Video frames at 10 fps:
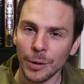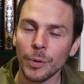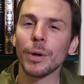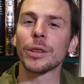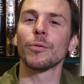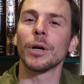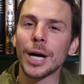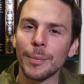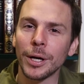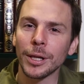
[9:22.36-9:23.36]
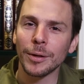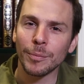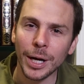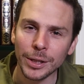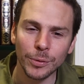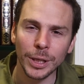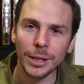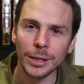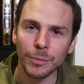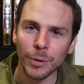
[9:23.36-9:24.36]
We went through a Kabbalah. My
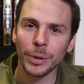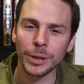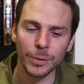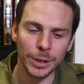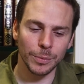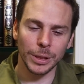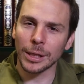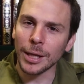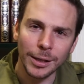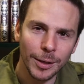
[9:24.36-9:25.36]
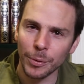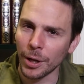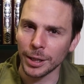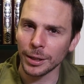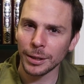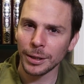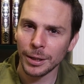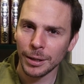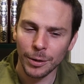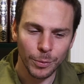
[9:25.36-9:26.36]
unit, what we do is we collect the blood.
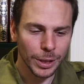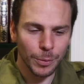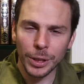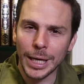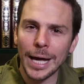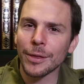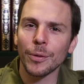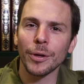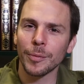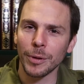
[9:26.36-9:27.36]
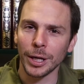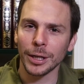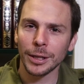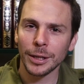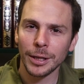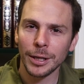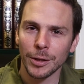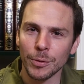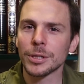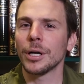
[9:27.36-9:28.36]
We gathered all the blood.
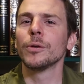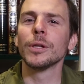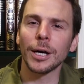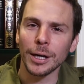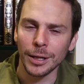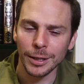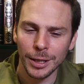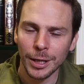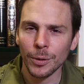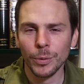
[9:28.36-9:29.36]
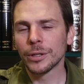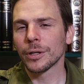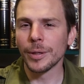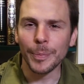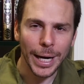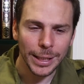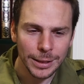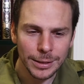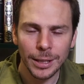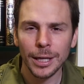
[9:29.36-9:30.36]
There was the holacha. We took the
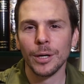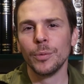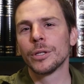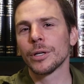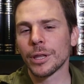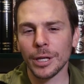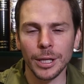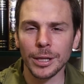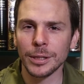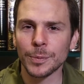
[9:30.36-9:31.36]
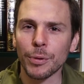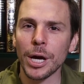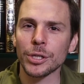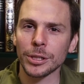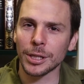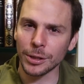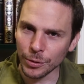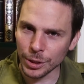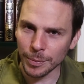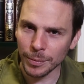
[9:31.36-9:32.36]
bodies, we took these precious
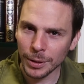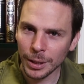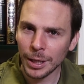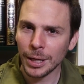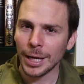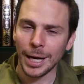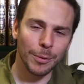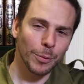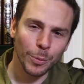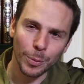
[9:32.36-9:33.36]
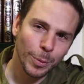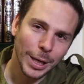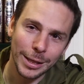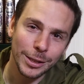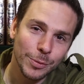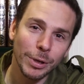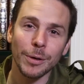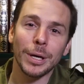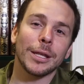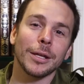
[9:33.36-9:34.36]
kedoshim, and we had the
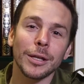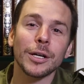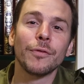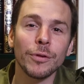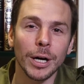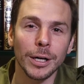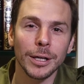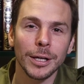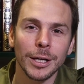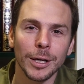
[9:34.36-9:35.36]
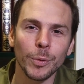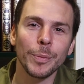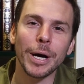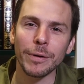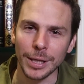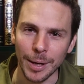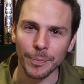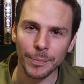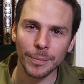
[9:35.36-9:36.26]
zrika, we had the kvura. We buried them.